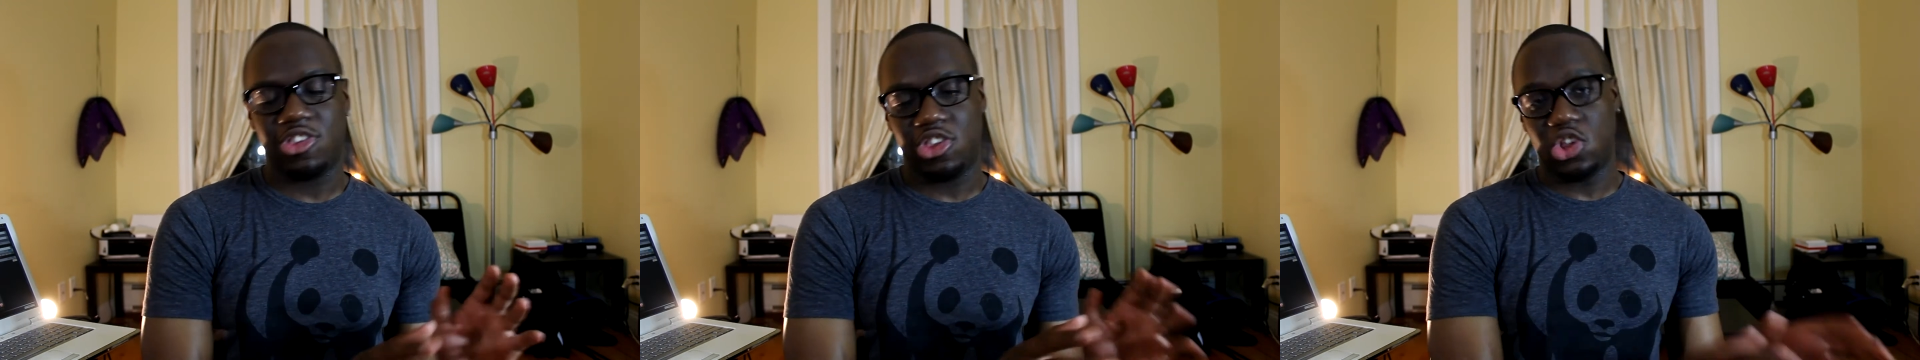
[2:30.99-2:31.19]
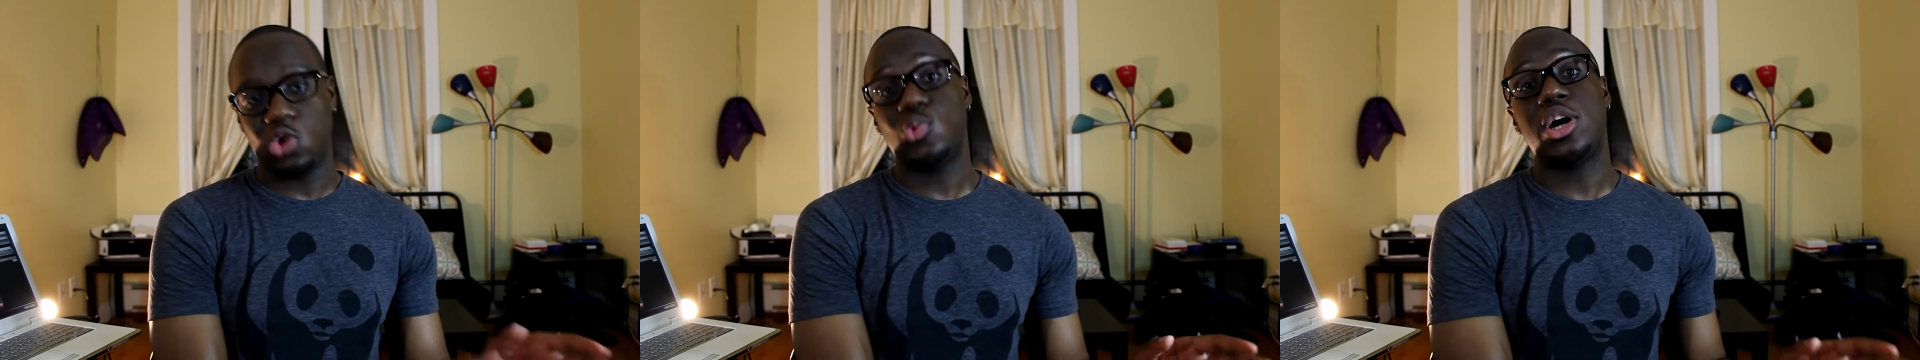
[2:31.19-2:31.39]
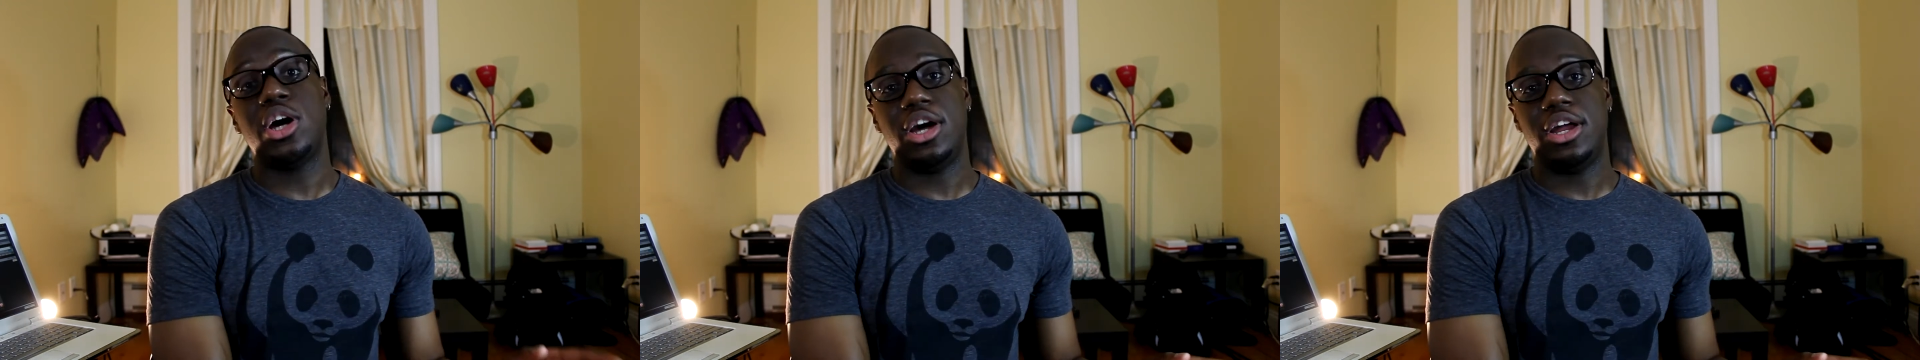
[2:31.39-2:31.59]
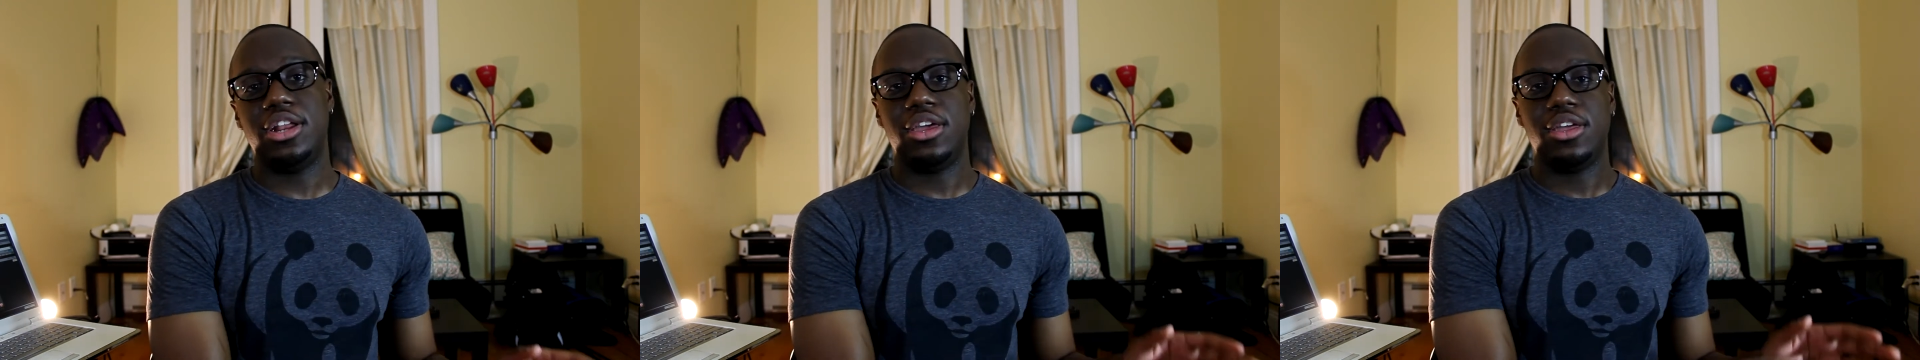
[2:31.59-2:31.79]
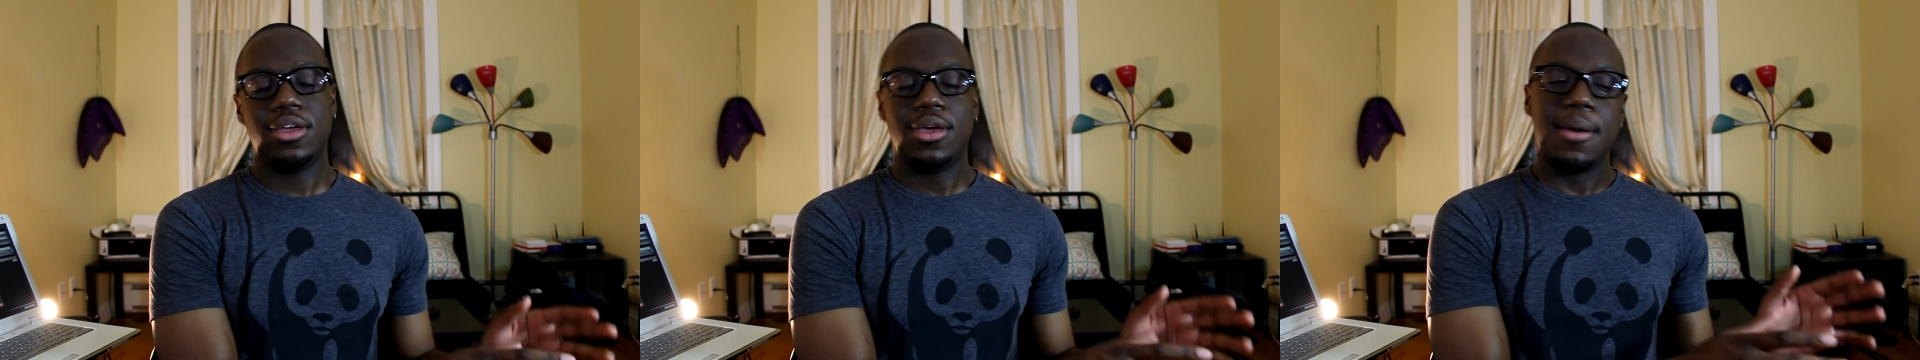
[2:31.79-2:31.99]
so
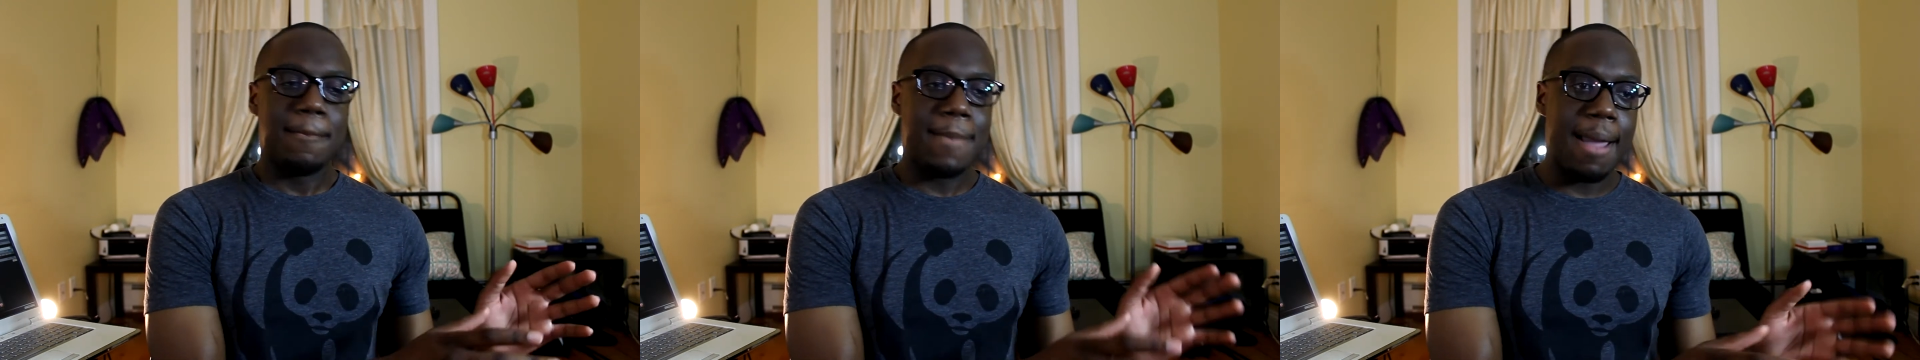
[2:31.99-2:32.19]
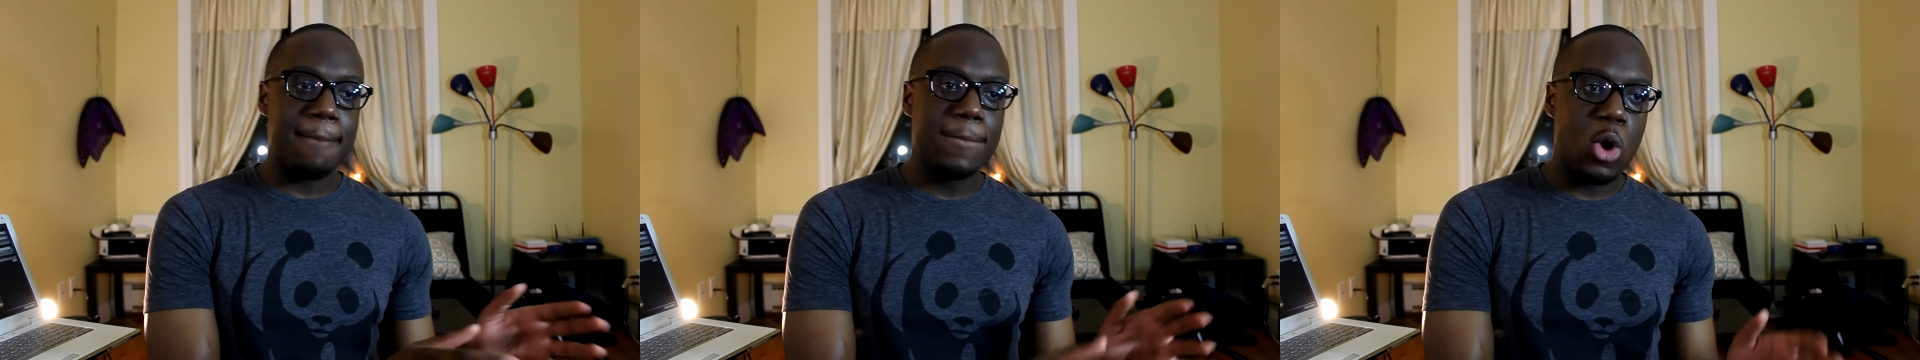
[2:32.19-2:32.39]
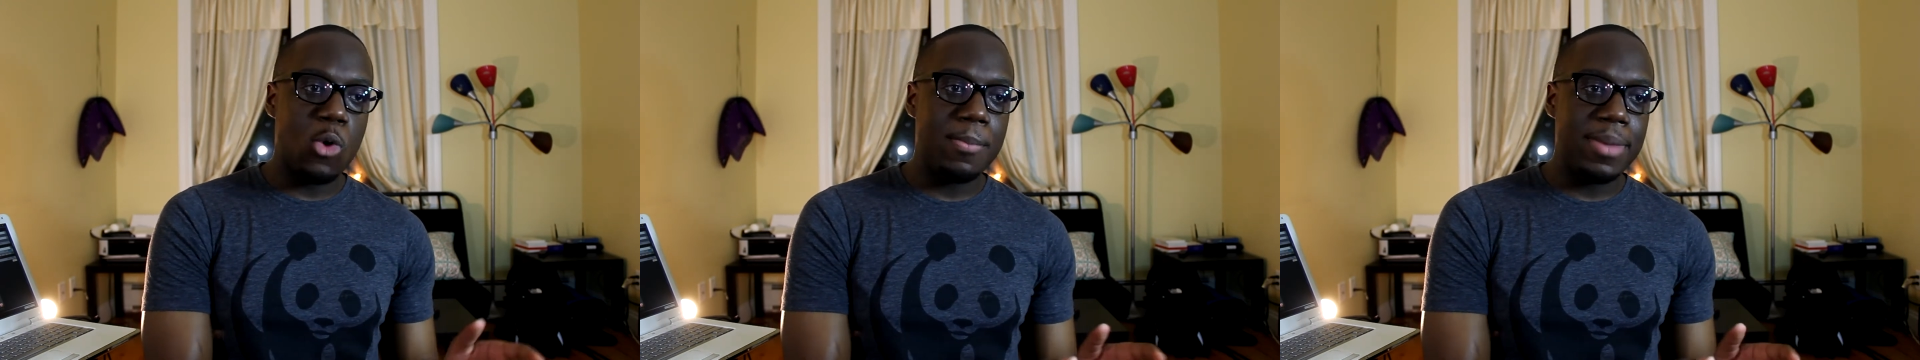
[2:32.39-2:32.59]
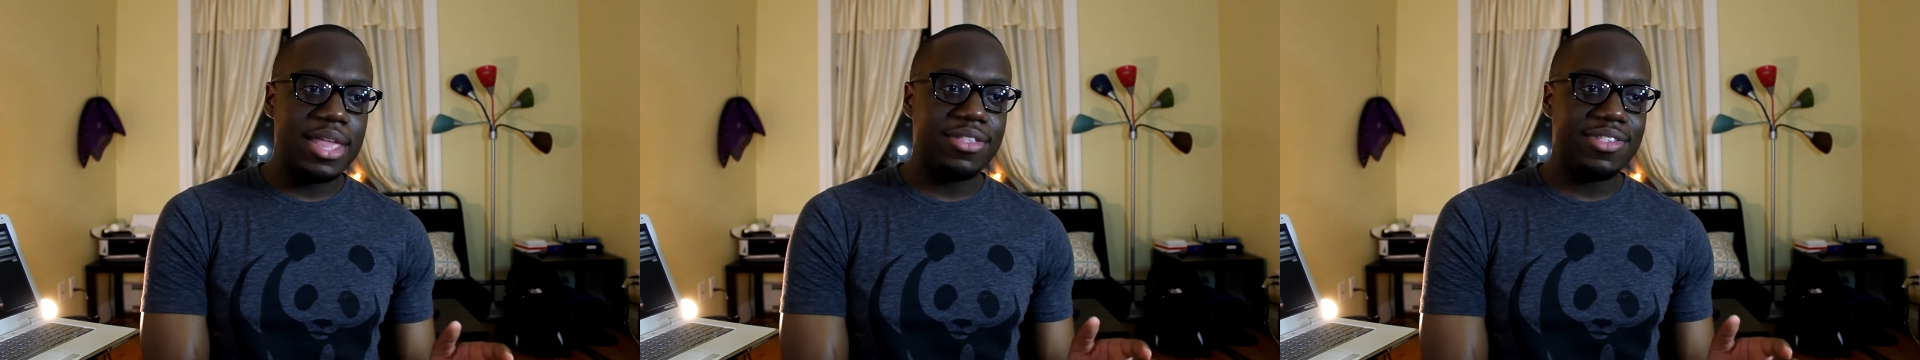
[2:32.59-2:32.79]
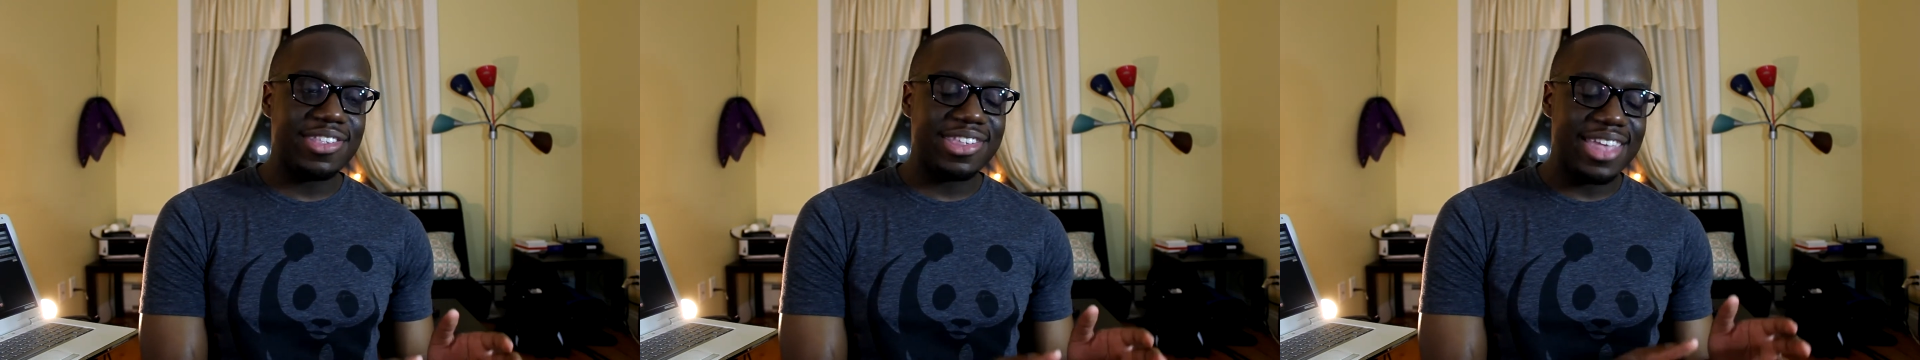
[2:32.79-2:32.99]
good. My
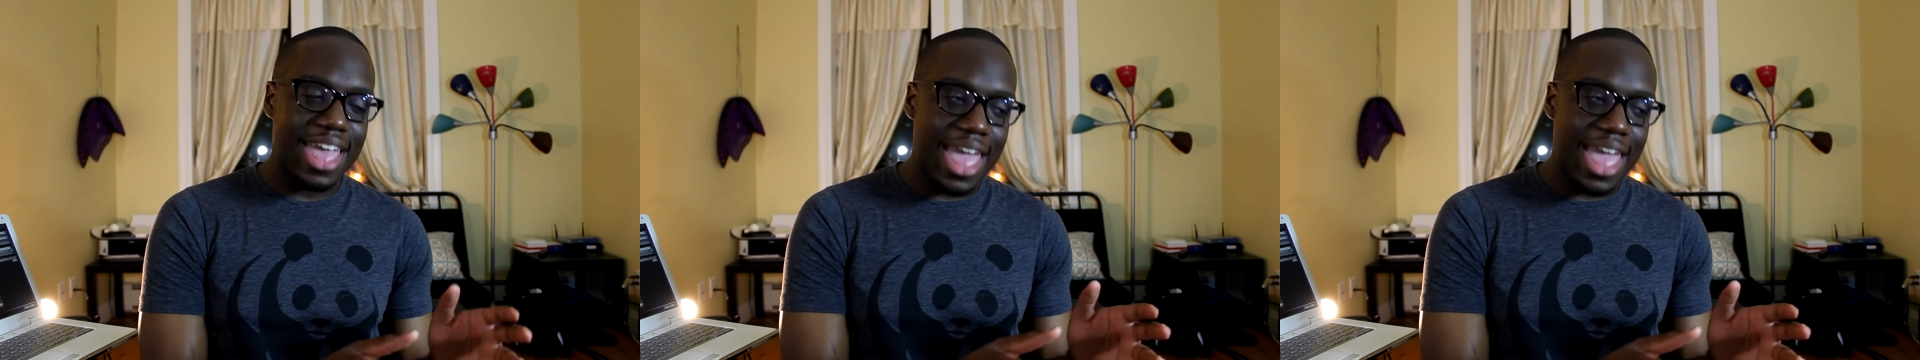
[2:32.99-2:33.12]
moment,